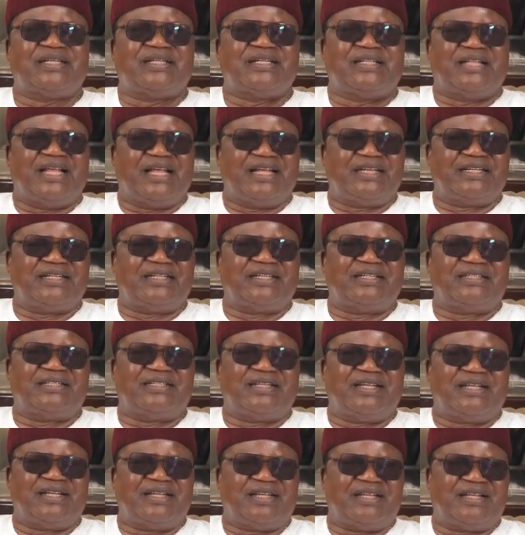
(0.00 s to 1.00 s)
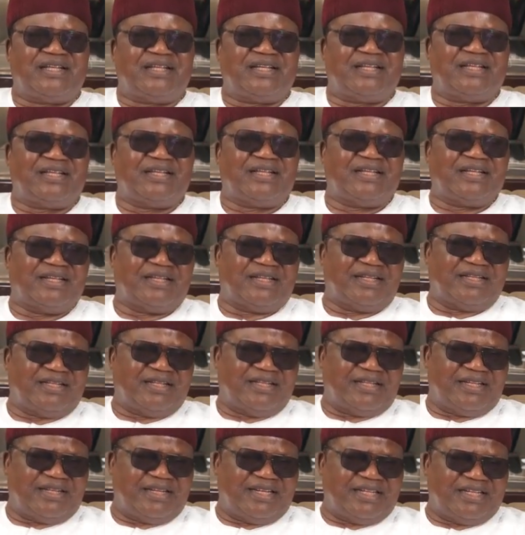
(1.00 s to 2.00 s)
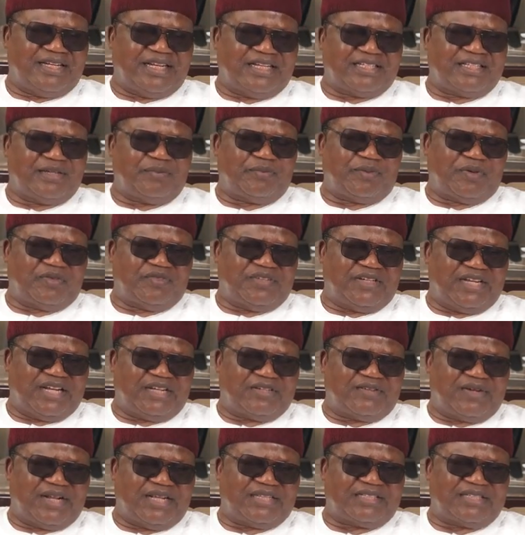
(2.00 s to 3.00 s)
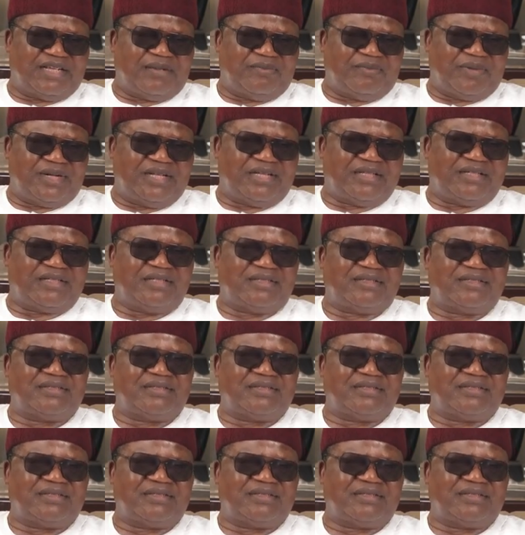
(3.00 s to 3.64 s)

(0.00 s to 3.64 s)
Then the leadership of the National Assembly.